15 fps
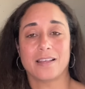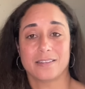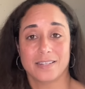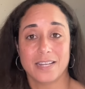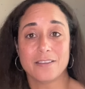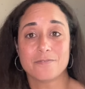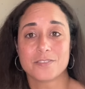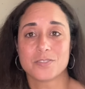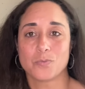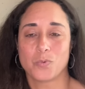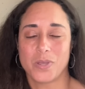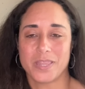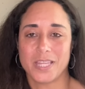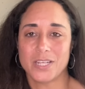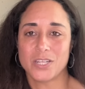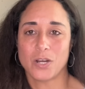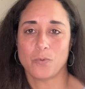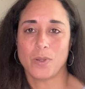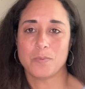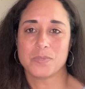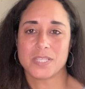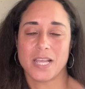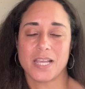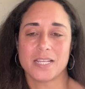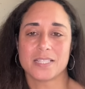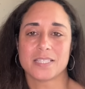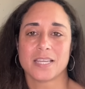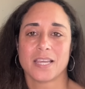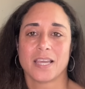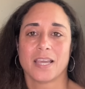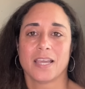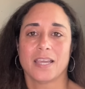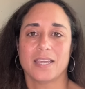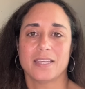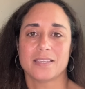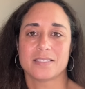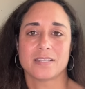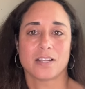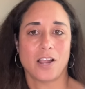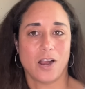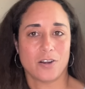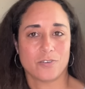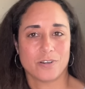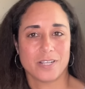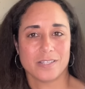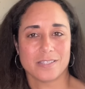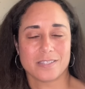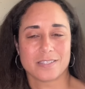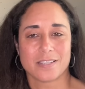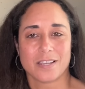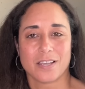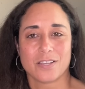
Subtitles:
lives within your website is the guardrails.